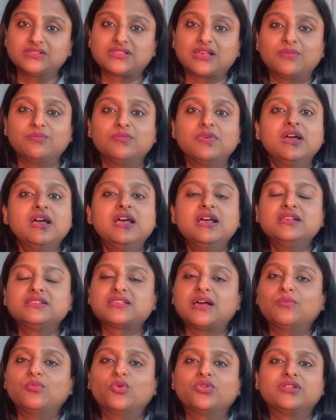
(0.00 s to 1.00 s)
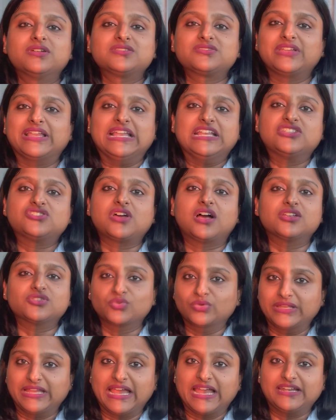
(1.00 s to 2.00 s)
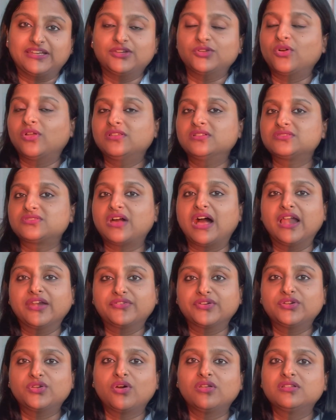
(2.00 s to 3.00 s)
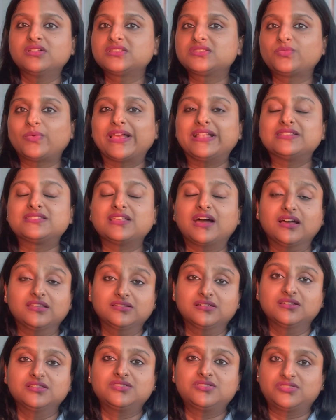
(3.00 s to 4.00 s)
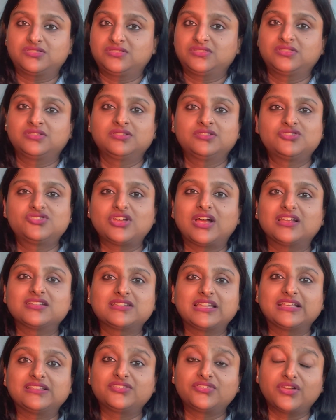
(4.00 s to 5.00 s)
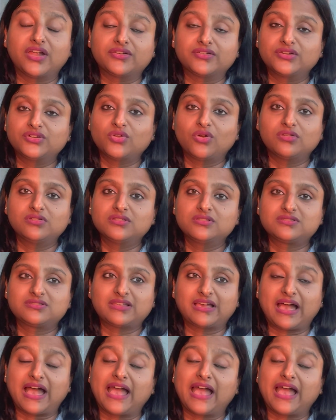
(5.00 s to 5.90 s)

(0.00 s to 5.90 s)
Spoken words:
Some owners really charge only $80 or $100, whilst others charge like $300.